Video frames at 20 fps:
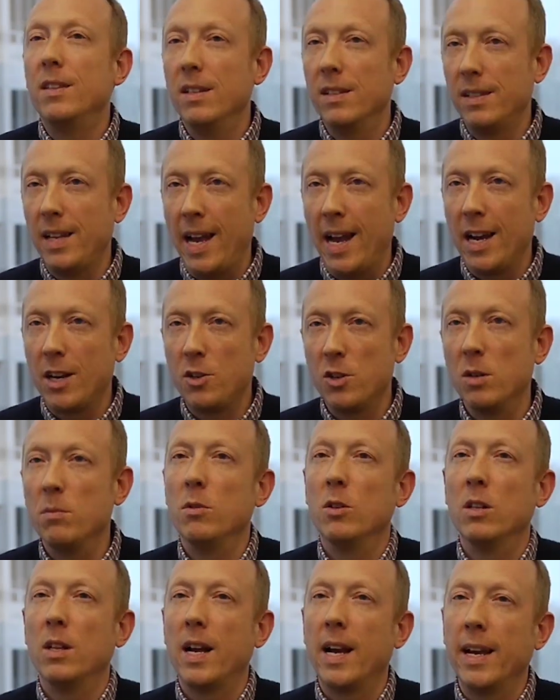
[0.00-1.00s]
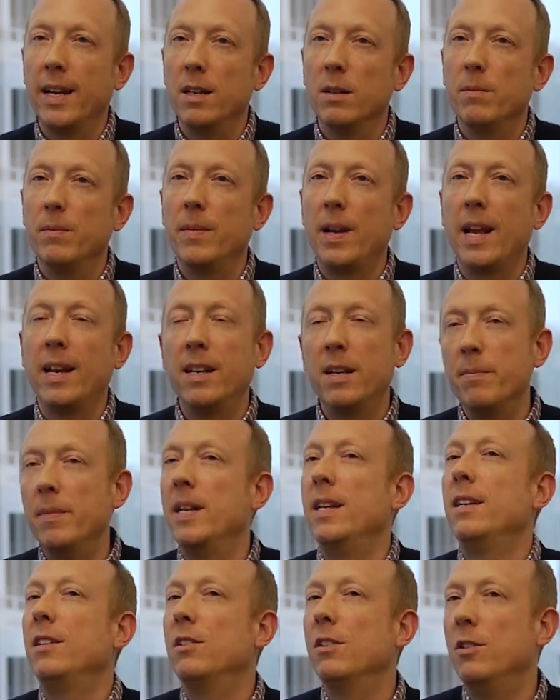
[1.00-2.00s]
this actionable item and
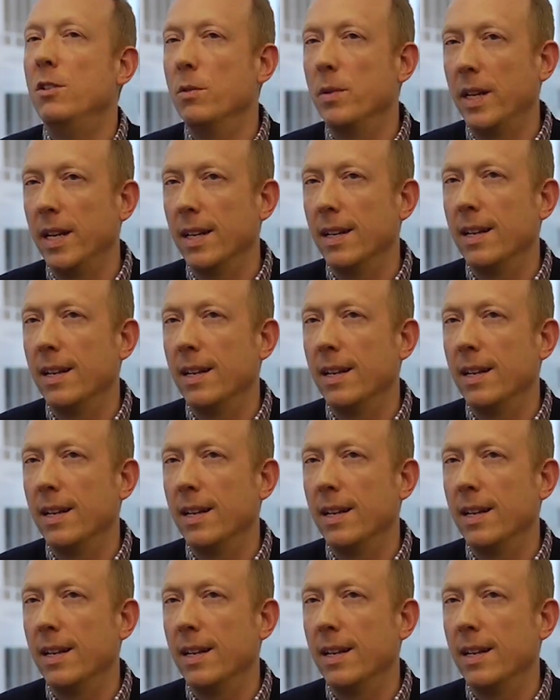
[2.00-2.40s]
committing to doing